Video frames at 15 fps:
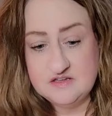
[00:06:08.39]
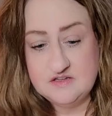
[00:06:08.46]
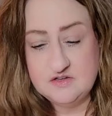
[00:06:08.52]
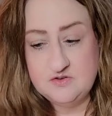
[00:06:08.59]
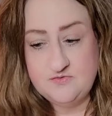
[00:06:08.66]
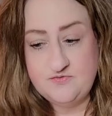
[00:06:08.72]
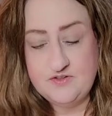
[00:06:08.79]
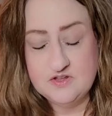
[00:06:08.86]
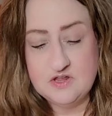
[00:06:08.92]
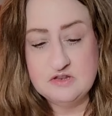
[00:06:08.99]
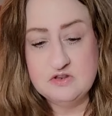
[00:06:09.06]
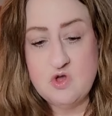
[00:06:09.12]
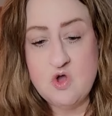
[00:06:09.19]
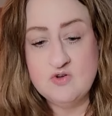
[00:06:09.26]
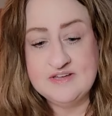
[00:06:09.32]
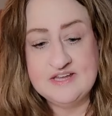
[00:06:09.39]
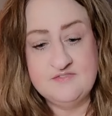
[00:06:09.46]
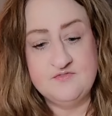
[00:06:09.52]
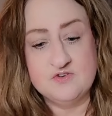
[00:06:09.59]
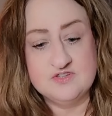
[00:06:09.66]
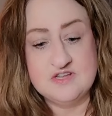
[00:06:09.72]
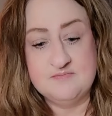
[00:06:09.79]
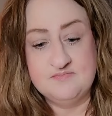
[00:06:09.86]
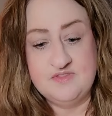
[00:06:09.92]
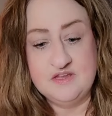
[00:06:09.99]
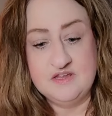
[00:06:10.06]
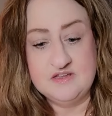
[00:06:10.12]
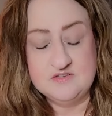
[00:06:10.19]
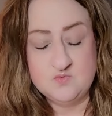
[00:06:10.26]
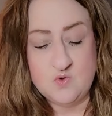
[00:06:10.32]
You feel a longing for
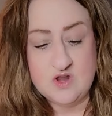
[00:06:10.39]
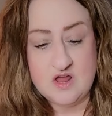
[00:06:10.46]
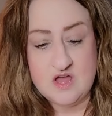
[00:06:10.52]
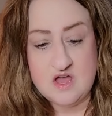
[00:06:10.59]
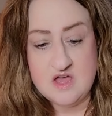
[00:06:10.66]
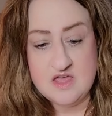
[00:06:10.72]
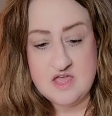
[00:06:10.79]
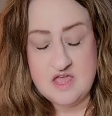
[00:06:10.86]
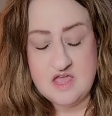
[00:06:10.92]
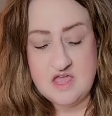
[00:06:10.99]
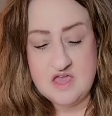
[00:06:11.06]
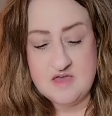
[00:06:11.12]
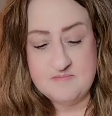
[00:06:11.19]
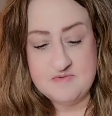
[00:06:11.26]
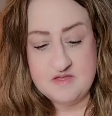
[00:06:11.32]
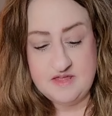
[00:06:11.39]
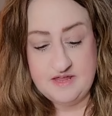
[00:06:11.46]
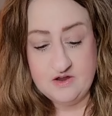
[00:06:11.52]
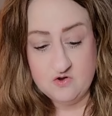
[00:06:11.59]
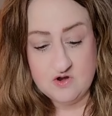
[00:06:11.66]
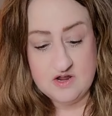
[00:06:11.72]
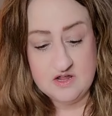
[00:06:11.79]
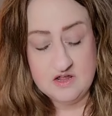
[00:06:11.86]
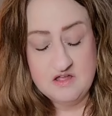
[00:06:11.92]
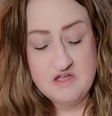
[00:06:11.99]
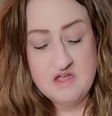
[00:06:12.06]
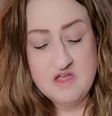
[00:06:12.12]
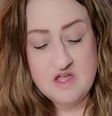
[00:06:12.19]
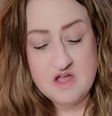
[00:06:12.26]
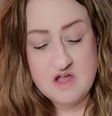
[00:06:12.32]
something is what I am hearing.
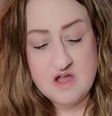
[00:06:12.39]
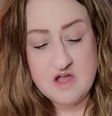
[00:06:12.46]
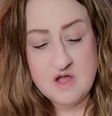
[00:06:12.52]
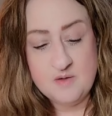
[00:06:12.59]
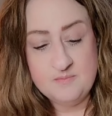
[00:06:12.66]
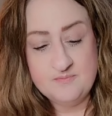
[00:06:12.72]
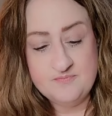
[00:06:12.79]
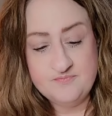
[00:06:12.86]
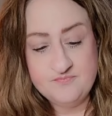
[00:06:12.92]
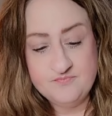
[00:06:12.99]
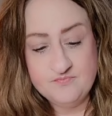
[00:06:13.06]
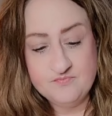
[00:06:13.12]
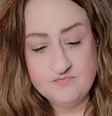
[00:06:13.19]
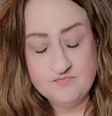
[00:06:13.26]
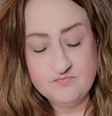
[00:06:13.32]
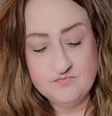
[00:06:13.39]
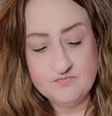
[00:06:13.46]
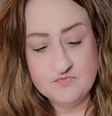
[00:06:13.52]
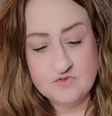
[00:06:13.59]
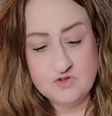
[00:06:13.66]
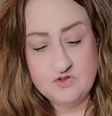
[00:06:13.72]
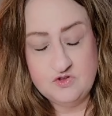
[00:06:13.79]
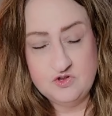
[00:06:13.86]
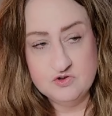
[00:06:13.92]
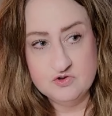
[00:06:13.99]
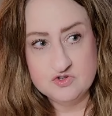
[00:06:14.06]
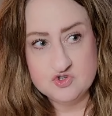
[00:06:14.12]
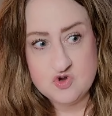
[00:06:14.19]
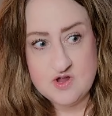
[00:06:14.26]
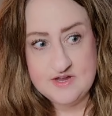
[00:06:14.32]

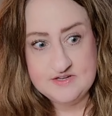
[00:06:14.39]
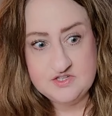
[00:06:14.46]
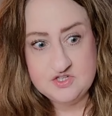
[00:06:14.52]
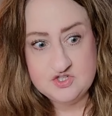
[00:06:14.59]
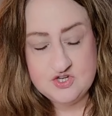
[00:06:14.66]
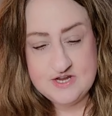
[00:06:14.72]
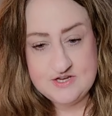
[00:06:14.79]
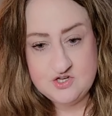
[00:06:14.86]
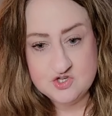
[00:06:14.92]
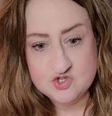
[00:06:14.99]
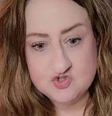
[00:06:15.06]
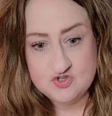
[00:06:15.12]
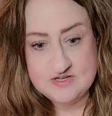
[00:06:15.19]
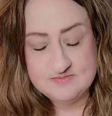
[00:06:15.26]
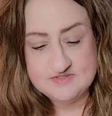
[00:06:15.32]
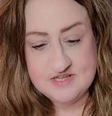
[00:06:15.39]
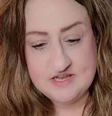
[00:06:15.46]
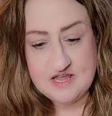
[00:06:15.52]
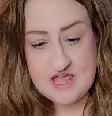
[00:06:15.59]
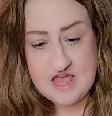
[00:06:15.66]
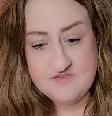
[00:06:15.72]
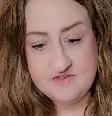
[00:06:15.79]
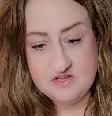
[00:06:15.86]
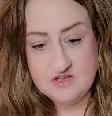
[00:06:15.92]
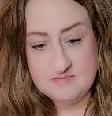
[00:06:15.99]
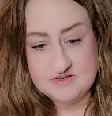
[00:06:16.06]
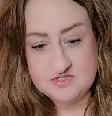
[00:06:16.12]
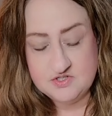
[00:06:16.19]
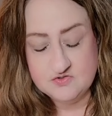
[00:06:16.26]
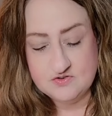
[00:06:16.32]
You're trying to chase your dreams. They haven't
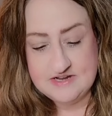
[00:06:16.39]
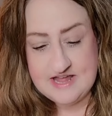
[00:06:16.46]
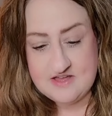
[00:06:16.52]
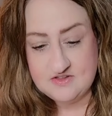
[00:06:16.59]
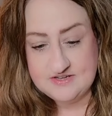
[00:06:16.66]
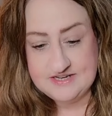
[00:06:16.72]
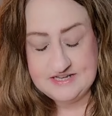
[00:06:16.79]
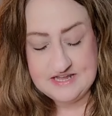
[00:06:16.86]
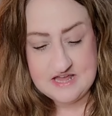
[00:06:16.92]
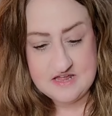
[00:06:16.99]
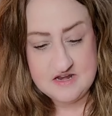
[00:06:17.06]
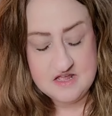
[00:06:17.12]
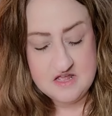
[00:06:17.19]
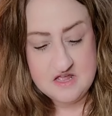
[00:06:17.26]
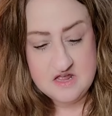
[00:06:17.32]
come into reality yet.